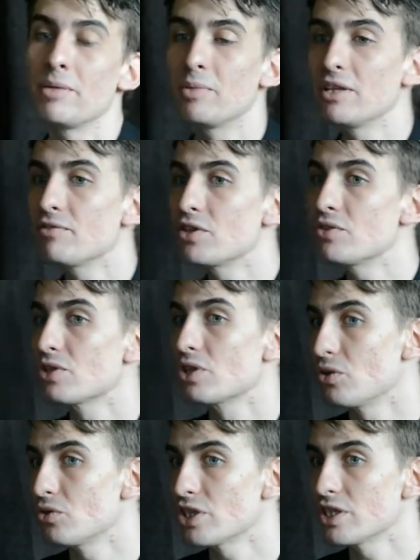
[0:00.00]
people have used
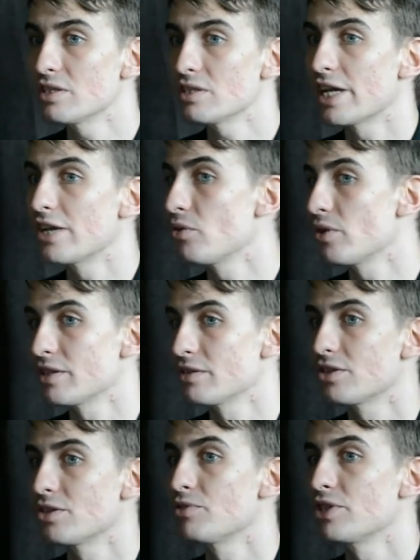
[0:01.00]
lotions and
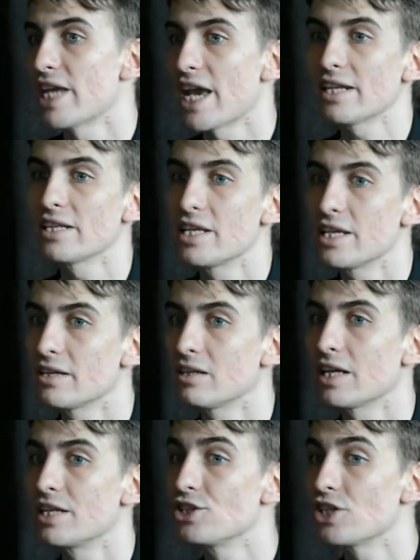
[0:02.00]
oils to protect,
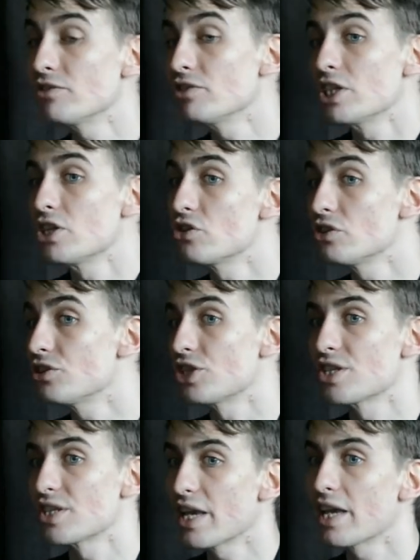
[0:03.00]
heal, and generally
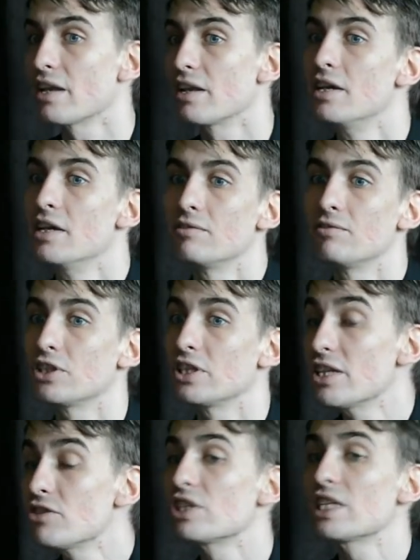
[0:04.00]
nourish skin for
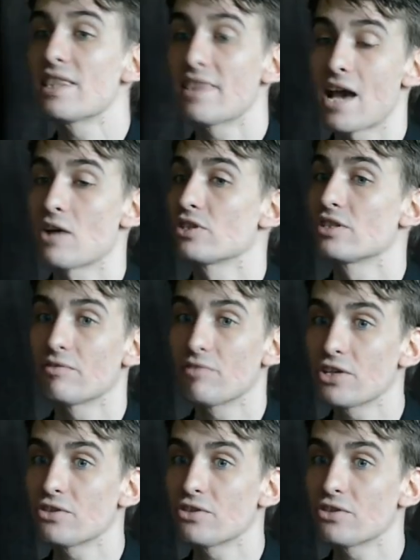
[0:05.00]
literally thousands of